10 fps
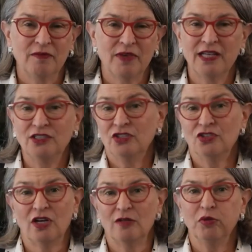and I just
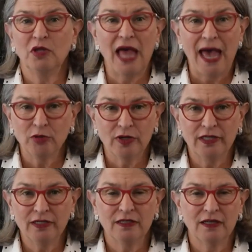started
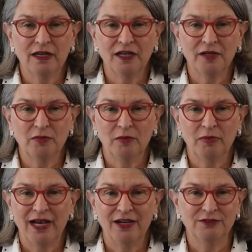blabbering um,
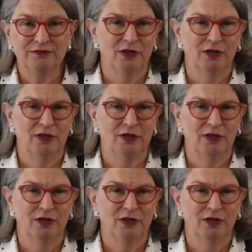about,